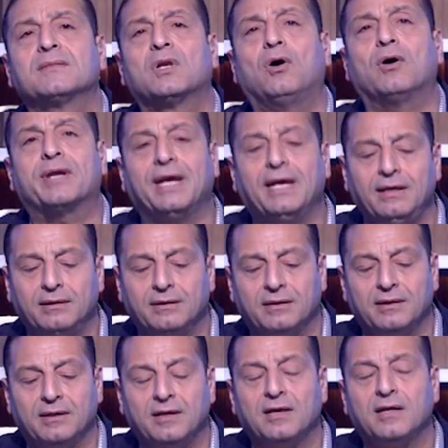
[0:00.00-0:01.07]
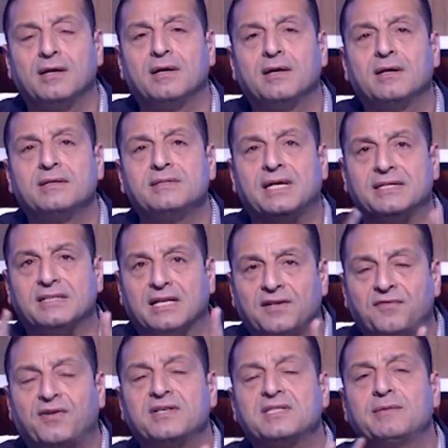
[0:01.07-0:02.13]
Okay? There is a
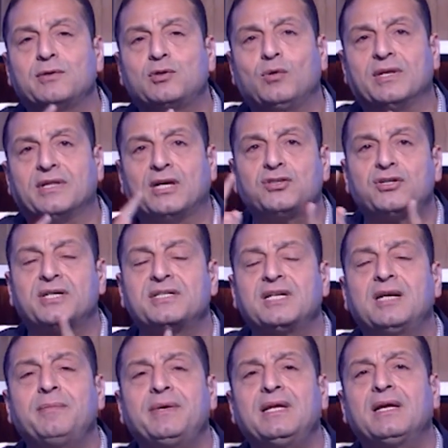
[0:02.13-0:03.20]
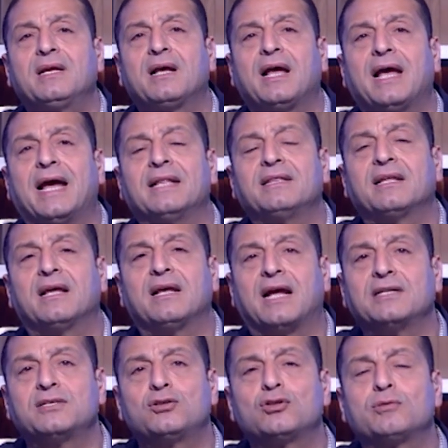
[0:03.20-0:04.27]
difference between dangerous enemy and the
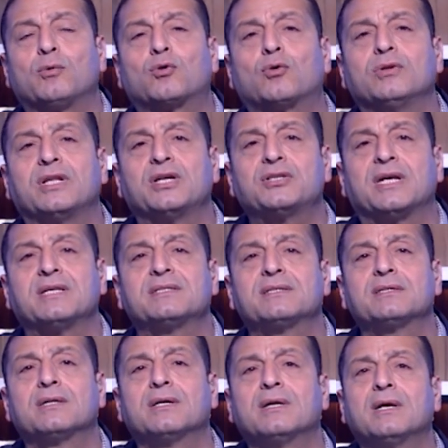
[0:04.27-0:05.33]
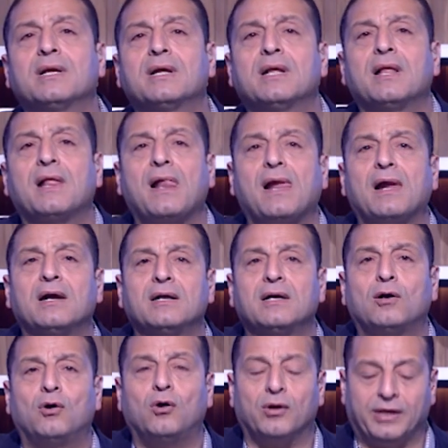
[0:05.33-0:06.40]
unsuitable conditions.
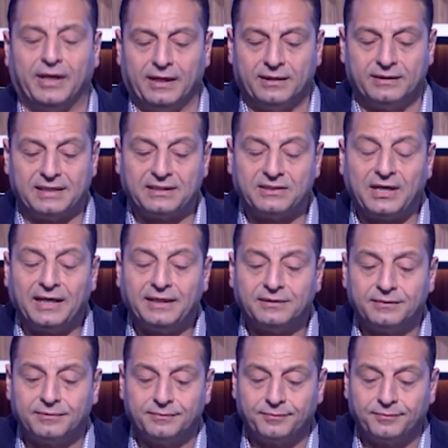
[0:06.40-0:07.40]
Okay, that's right.